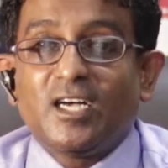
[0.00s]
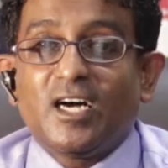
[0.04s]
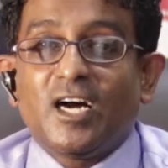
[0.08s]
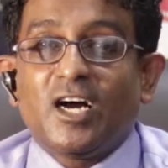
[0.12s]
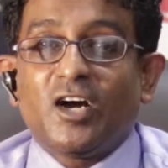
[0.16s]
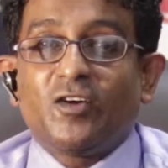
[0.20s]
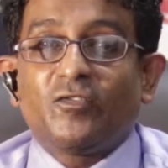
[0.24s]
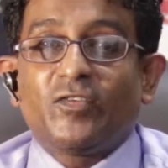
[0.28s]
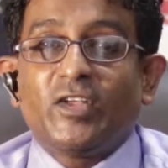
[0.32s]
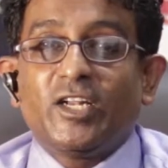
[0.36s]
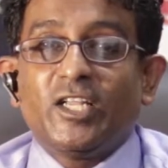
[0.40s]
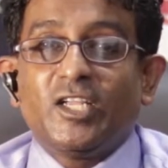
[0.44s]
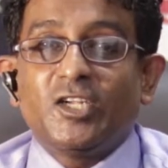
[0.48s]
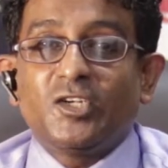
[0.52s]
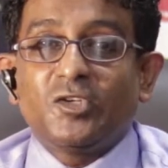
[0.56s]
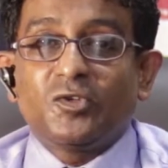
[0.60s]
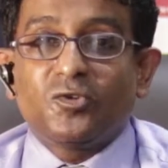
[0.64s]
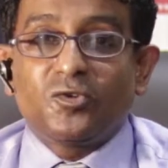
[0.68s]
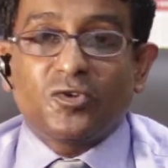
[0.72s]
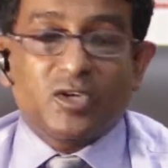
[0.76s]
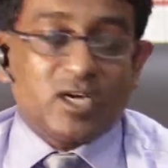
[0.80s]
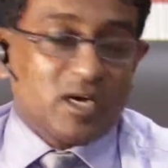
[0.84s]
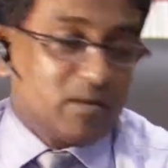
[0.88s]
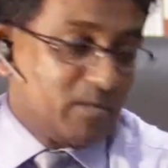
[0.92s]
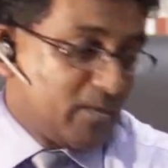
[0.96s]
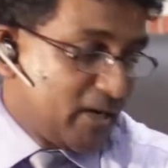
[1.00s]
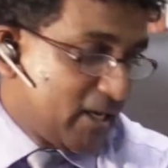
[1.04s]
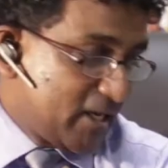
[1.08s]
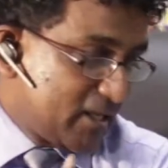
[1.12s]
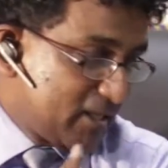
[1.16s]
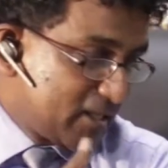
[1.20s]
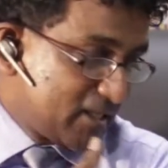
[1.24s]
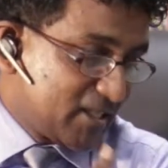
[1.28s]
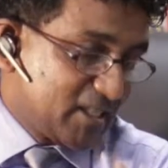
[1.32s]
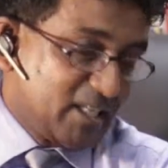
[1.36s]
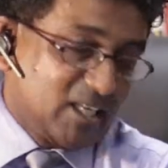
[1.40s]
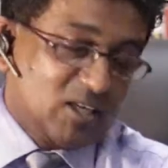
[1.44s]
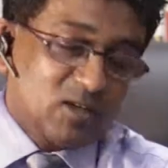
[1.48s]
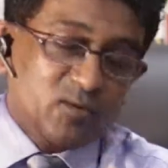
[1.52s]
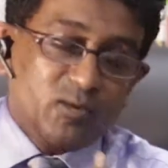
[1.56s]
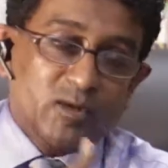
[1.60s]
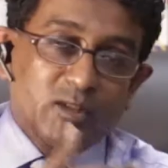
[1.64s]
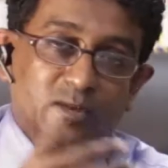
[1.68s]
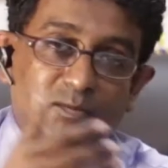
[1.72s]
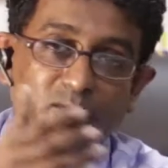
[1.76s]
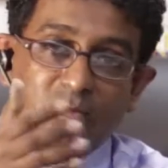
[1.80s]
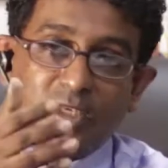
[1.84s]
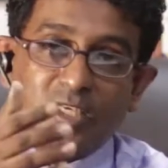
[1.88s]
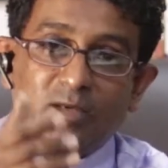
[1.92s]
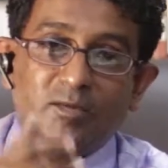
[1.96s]
are willing to come and sit
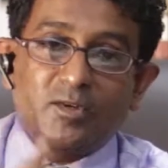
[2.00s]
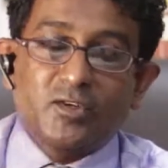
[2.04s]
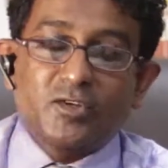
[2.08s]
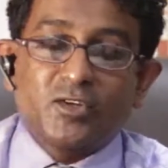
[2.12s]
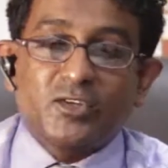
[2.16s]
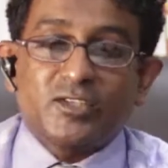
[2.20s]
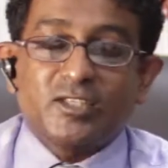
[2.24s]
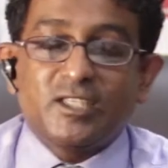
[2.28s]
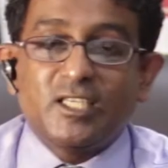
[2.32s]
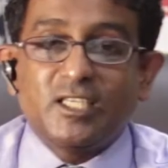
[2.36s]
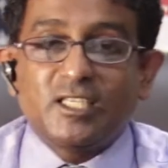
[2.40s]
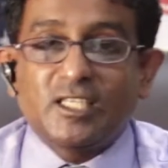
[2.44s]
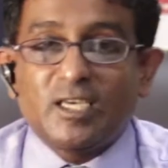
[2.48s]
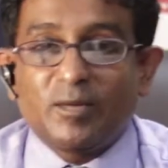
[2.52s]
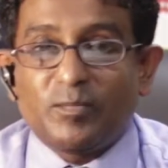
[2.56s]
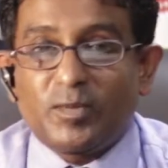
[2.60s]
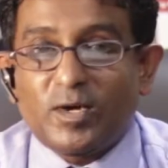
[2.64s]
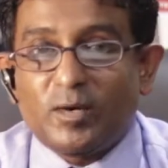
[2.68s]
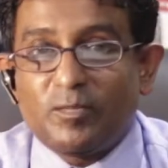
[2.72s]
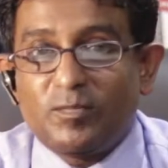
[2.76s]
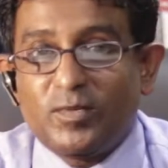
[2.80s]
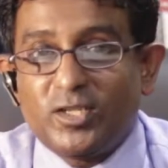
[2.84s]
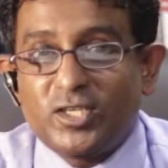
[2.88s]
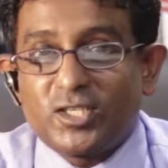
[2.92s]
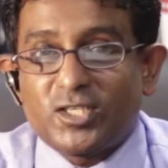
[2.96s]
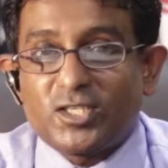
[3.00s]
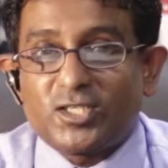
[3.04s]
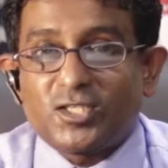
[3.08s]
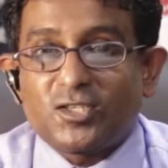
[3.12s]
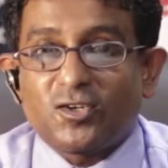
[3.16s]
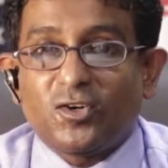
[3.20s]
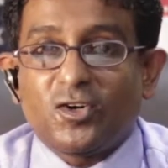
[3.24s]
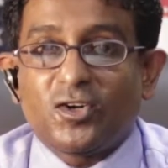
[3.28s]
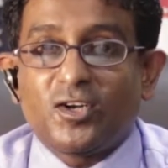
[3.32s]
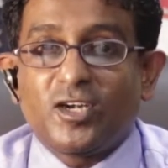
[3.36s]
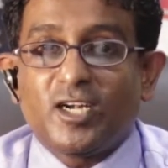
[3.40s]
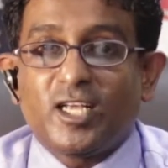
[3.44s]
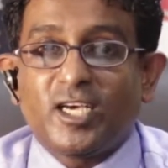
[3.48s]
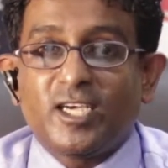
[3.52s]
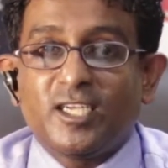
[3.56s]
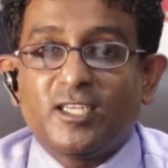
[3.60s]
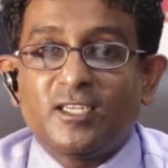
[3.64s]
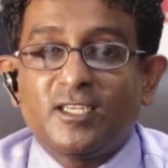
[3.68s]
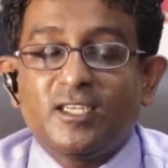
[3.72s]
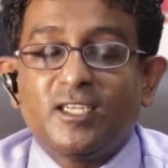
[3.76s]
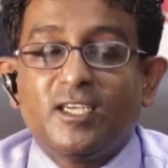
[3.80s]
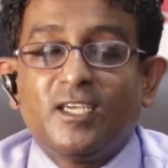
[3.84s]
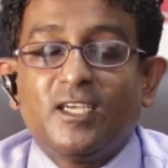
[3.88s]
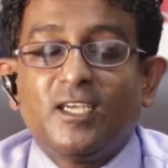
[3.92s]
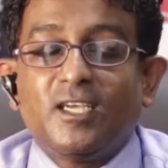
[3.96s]
with me, because these are published
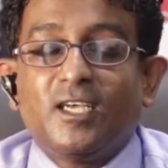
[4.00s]
online,